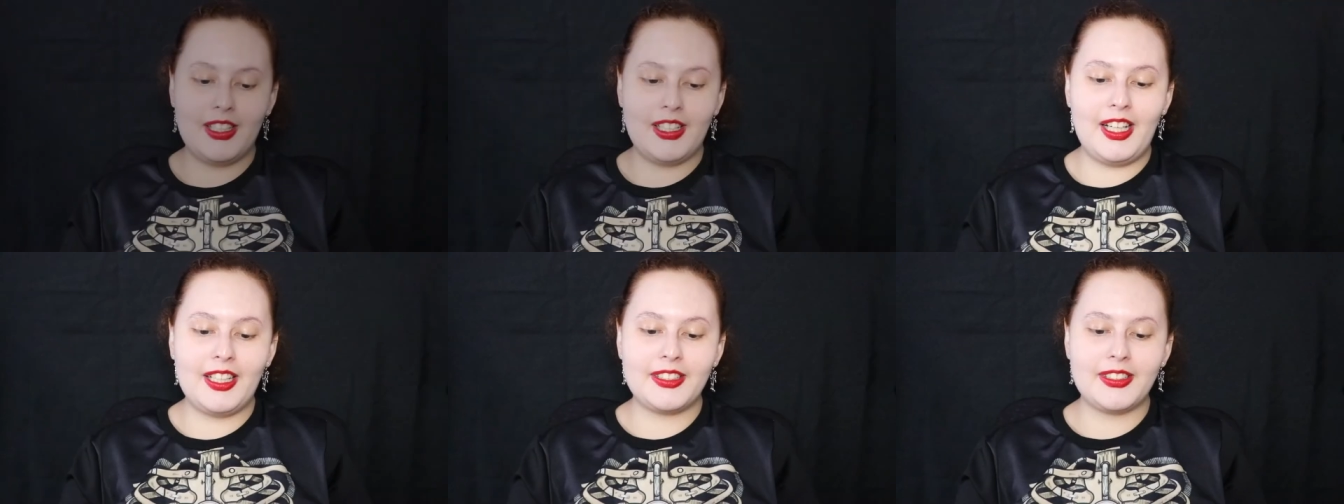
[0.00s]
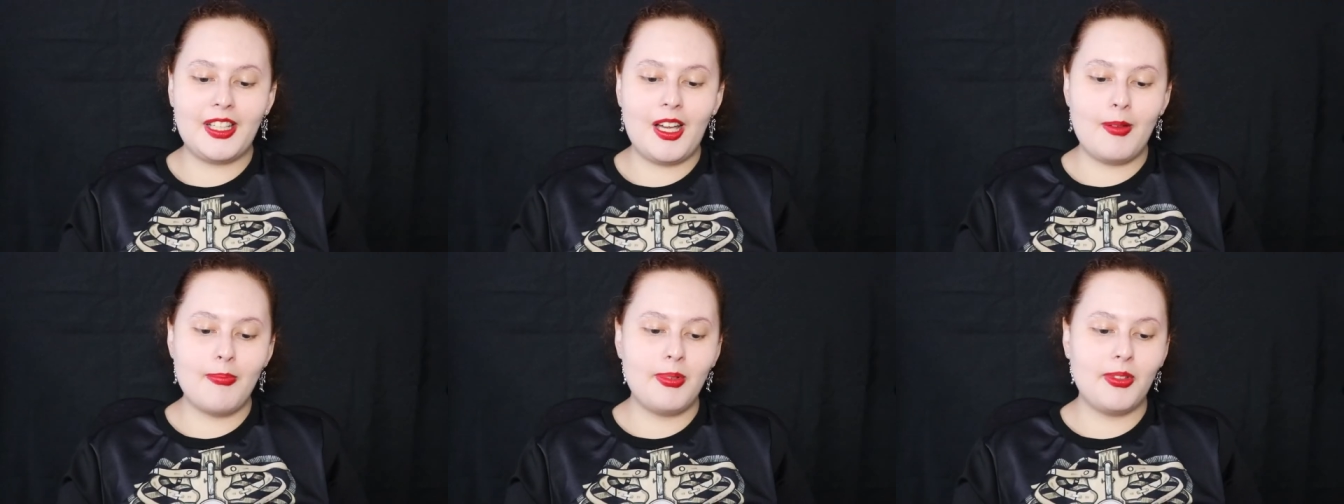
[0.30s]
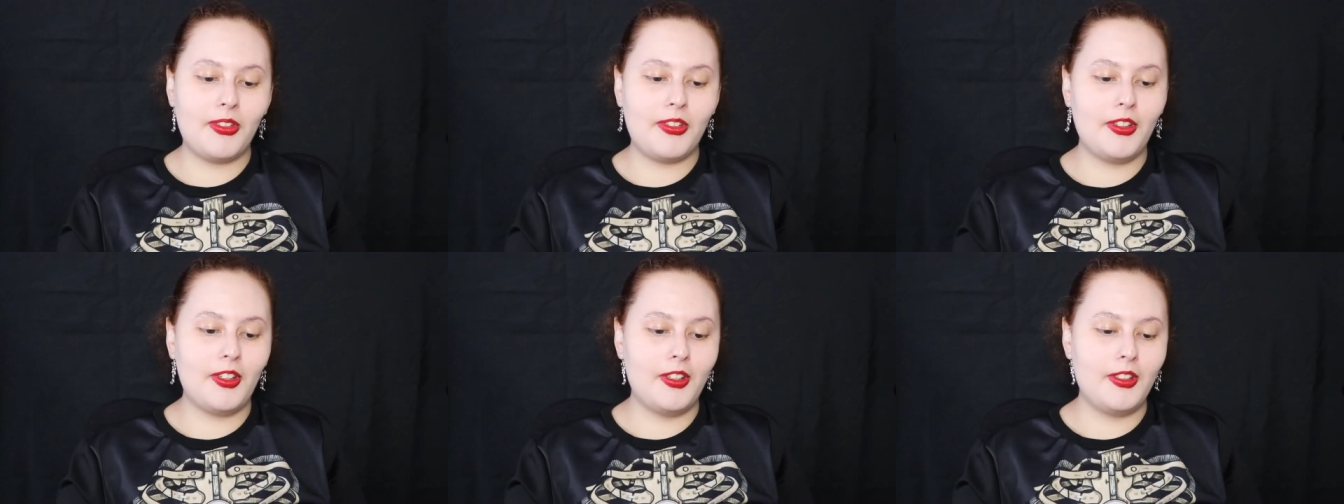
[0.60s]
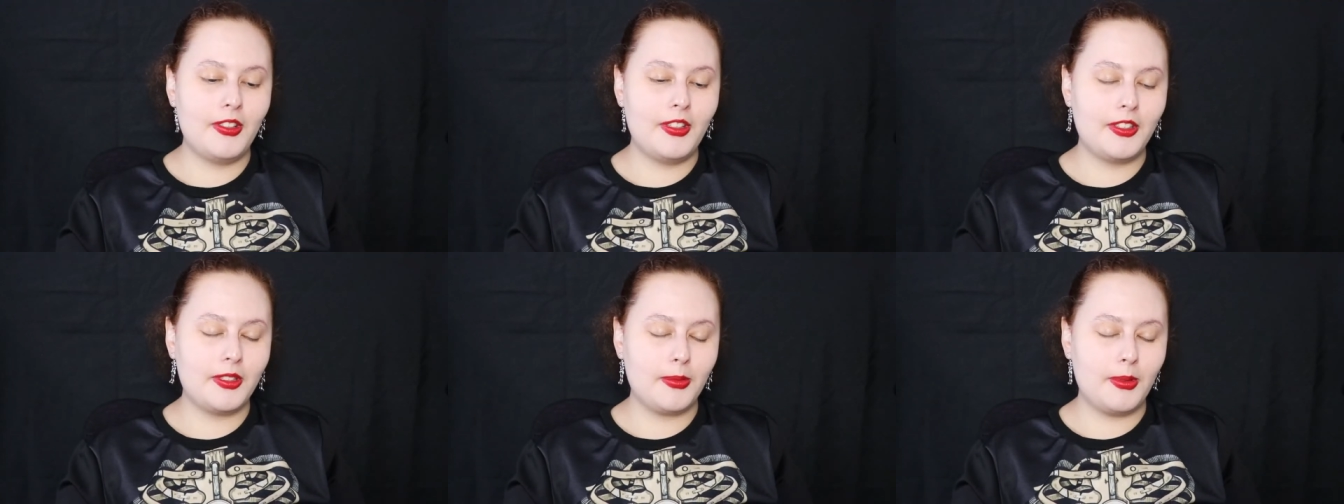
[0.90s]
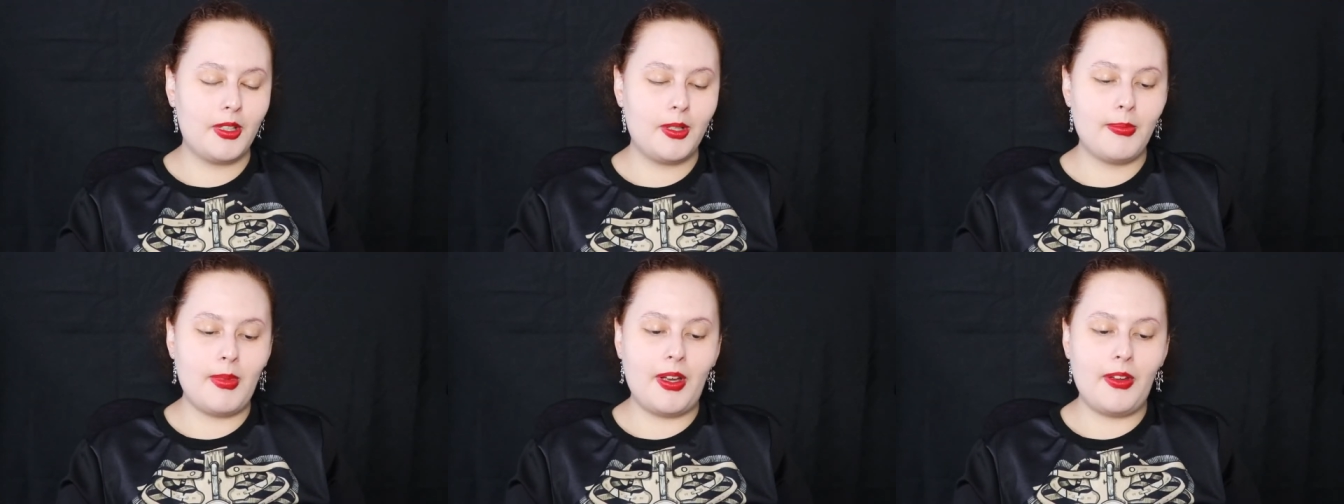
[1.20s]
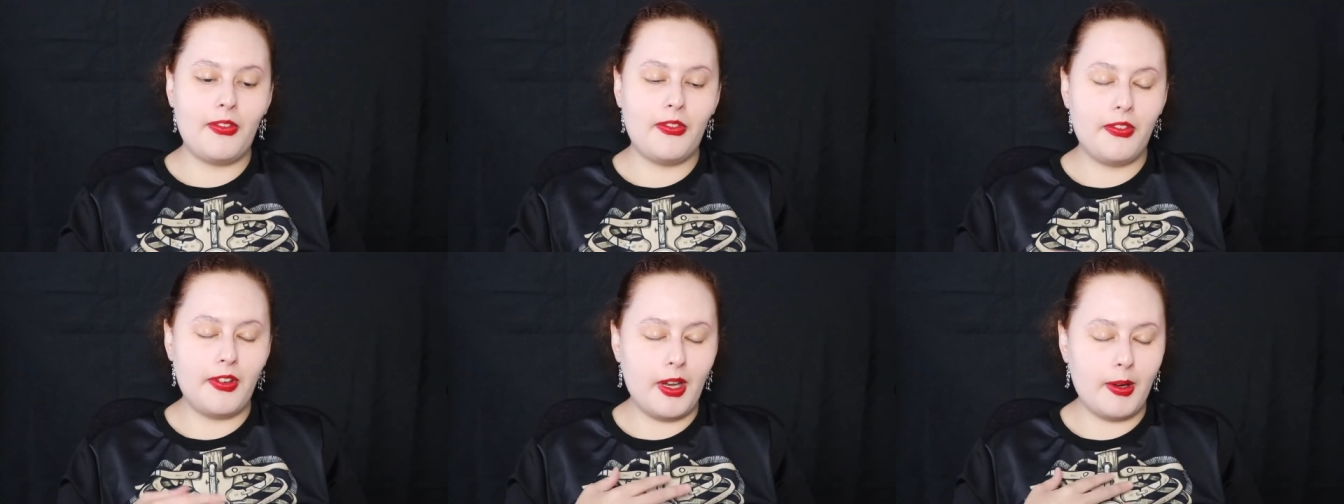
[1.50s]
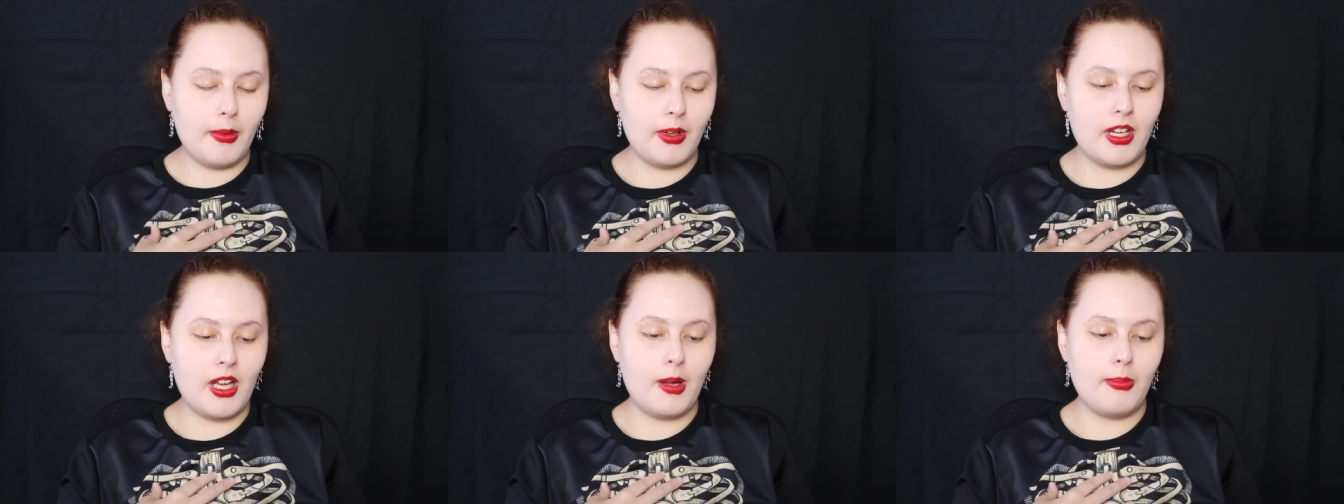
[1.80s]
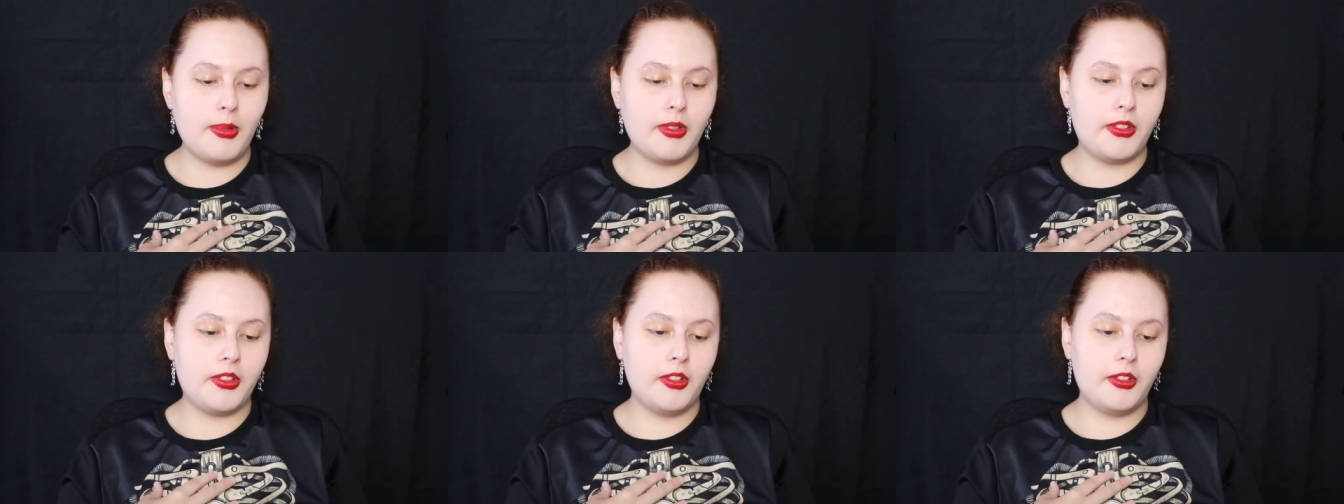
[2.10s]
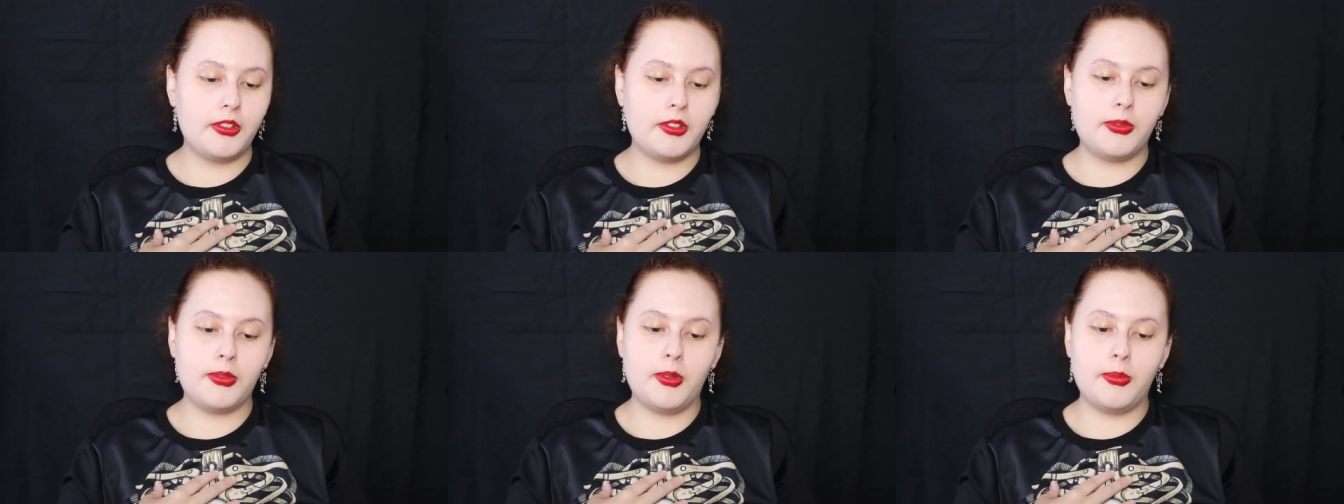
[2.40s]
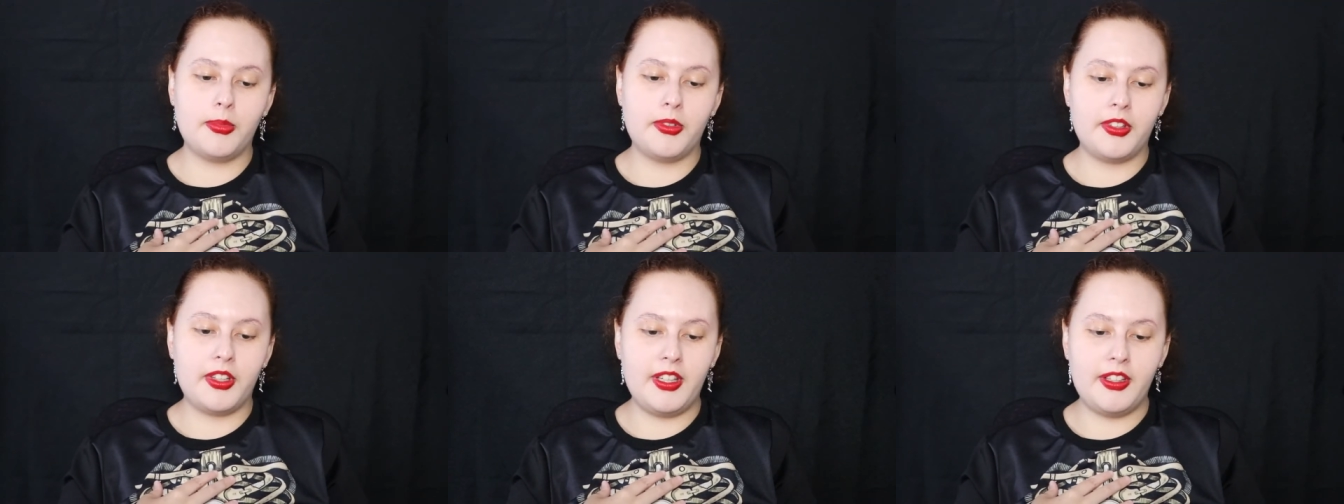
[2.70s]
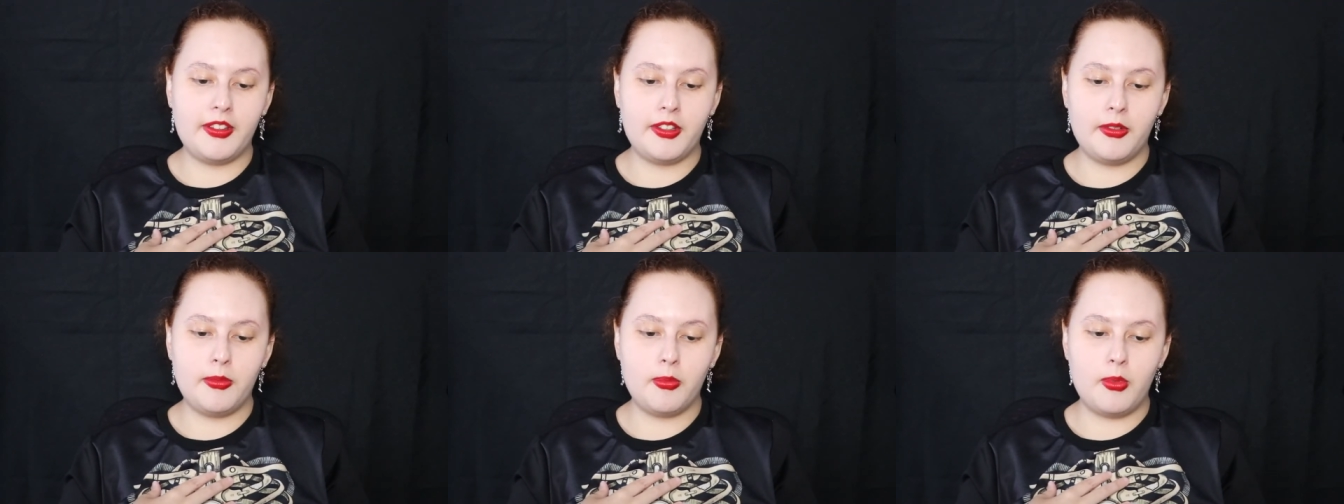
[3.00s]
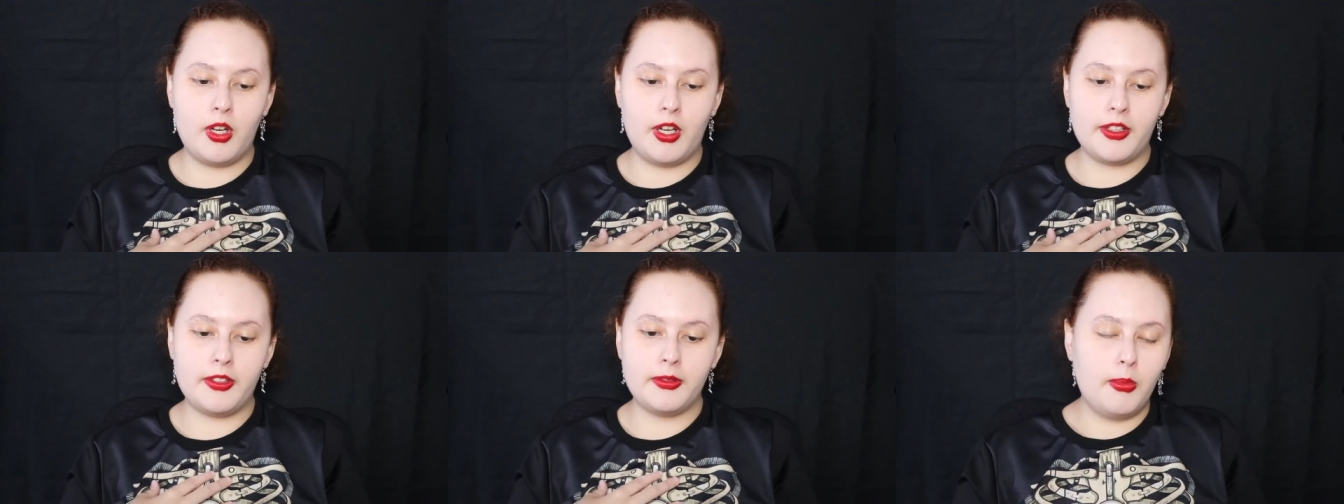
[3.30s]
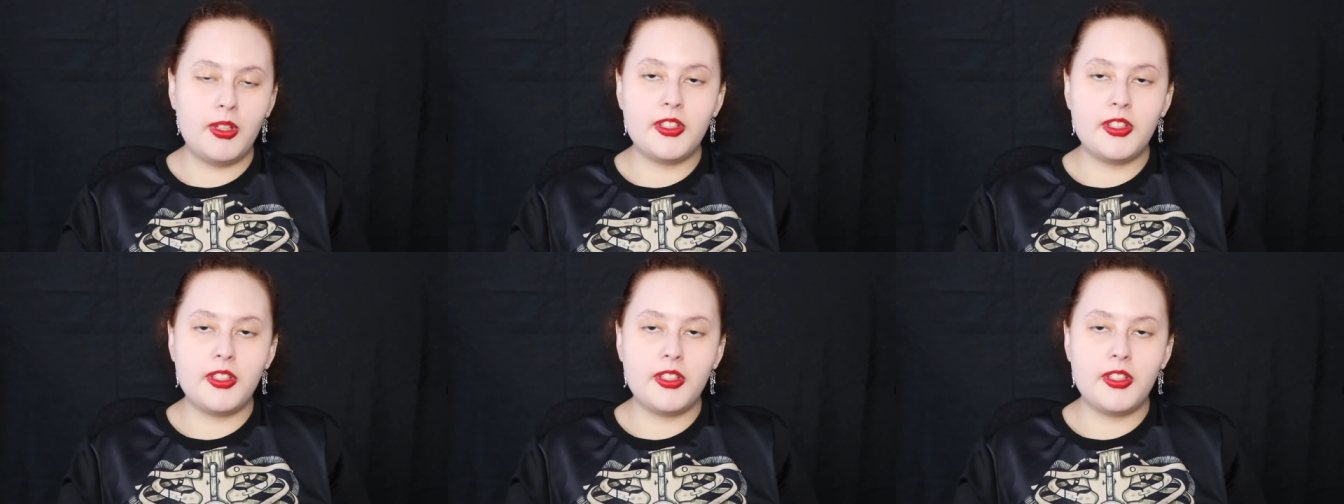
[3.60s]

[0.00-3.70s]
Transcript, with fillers: The next episode is one of my favorite episodes from season 1,